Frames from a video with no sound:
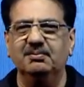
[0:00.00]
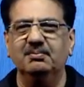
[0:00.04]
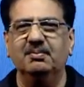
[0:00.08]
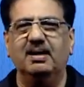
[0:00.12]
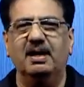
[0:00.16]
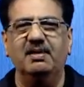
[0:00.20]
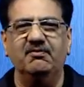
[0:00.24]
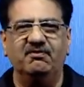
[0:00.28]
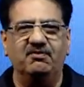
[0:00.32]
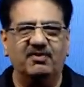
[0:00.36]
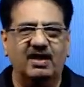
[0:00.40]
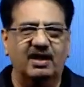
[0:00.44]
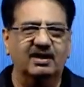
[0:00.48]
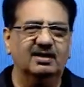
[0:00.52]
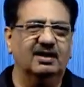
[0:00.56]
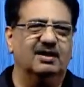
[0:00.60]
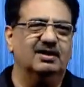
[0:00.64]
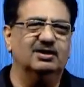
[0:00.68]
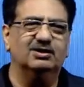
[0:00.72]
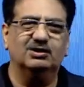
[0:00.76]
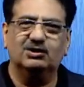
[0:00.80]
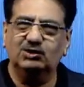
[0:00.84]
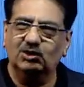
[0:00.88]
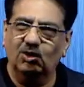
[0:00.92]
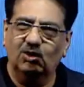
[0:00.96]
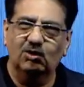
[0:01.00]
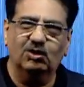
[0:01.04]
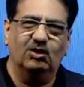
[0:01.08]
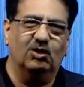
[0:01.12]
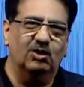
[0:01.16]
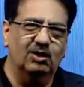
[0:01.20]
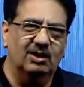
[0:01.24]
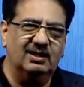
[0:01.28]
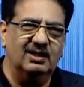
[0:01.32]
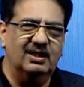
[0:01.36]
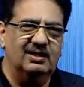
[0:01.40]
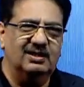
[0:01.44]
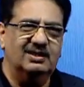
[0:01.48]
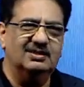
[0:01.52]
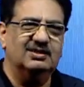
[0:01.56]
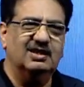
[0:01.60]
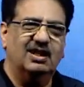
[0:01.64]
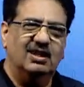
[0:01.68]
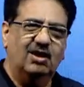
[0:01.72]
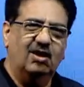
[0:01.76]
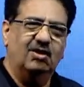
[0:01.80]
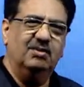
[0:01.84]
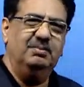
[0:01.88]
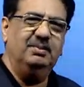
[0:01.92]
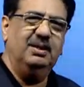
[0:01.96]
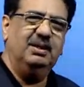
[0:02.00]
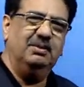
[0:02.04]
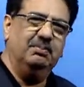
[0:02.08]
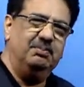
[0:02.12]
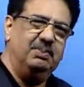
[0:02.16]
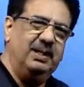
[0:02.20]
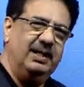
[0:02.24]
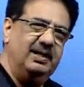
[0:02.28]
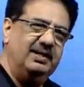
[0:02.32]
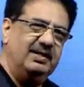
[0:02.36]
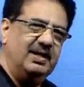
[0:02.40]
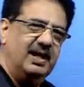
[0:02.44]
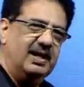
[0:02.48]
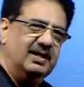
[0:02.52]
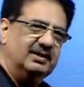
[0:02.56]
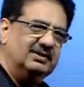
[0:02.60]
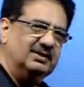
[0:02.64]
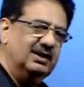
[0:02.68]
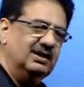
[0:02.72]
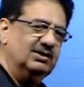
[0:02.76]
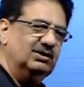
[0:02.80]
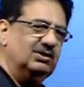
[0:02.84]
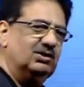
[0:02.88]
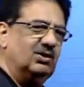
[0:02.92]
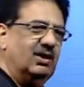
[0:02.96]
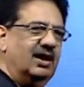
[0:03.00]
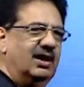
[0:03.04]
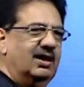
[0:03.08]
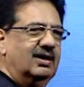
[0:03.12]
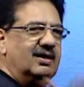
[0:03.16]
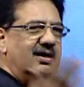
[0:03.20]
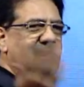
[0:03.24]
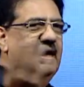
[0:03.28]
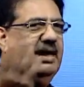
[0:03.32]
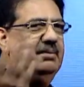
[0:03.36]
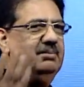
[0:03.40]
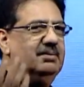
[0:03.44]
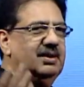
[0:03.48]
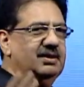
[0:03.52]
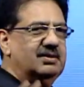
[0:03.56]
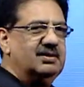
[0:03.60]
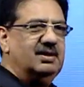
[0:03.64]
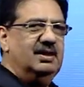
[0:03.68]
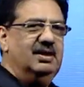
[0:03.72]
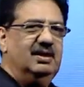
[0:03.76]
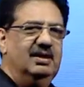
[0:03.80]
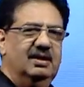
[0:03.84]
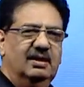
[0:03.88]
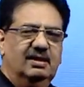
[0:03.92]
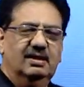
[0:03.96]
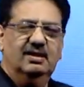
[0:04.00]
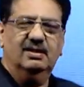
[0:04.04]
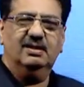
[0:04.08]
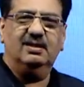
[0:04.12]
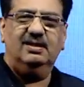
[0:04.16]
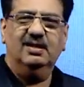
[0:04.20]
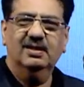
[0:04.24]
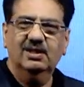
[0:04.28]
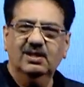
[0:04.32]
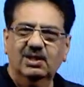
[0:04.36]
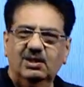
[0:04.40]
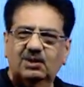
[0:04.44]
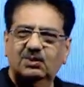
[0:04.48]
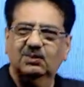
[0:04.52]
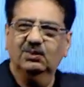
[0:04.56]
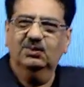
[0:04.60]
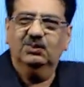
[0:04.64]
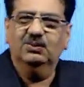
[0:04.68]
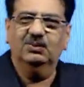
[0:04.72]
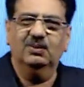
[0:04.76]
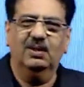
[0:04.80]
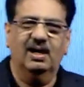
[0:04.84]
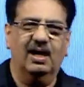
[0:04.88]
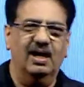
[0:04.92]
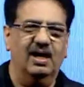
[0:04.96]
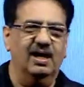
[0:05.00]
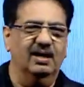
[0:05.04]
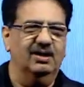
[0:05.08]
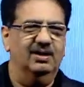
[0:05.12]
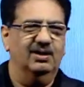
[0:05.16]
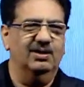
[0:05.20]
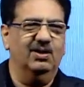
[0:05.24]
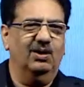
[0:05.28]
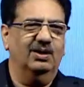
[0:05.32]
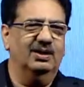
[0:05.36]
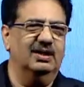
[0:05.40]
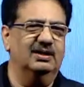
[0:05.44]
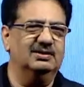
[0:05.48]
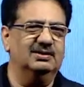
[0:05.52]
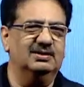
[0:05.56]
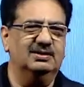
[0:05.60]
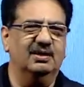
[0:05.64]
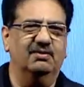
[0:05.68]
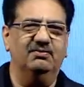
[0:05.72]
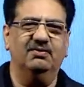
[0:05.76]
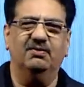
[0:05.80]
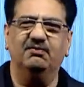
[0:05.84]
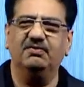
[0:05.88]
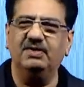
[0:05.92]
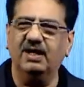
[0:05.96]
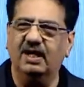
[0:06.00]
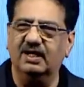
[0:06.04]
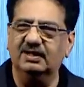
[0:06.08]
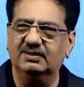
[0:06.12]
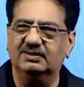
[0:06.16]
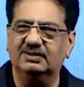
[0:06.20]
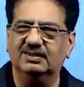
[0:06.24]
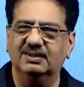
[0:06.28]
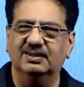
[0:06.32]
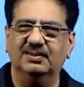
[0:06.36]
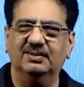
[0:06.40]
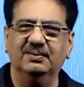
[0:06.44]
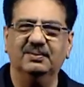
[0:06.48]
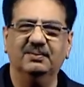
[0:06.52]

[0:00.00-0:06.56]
My father is so good that he's allowed me to play Tarzan. So I climbed the tree and did ooh-ah and all that stuff of Tarzan.